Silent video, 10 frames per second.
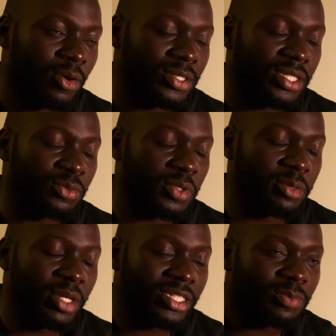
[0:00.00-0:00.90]
I was at
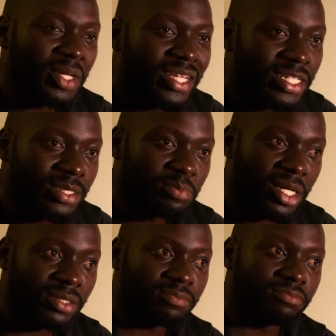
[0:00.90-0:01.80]
Witbank Spurs,
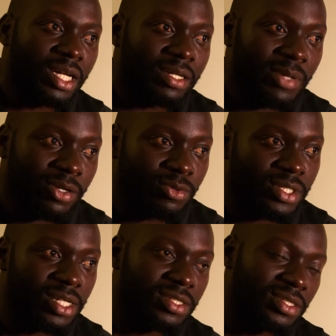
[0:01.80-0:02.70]
but my
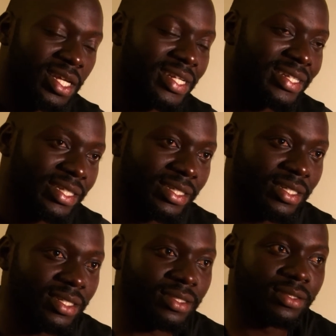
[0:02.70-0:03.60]
contract is ending,
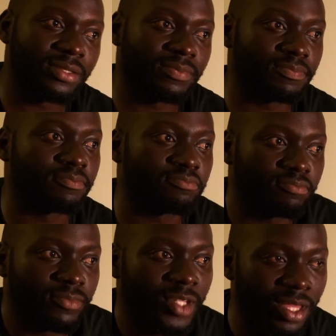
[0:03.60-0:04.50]
and
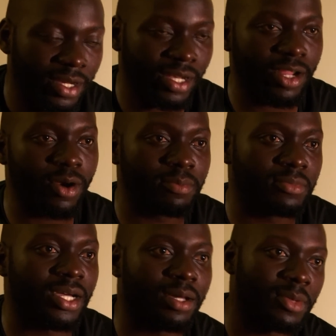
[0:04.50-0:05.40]
right now
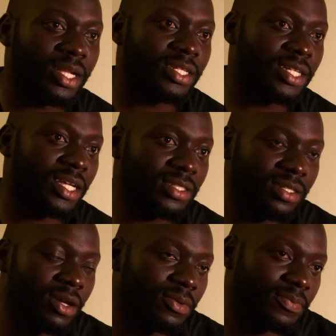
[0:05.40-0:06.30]
I'm unattached
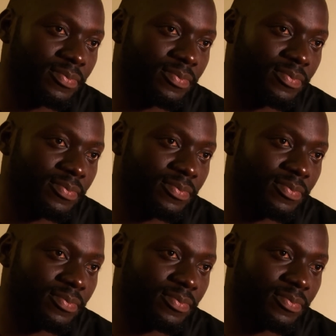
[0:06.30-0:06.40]
now.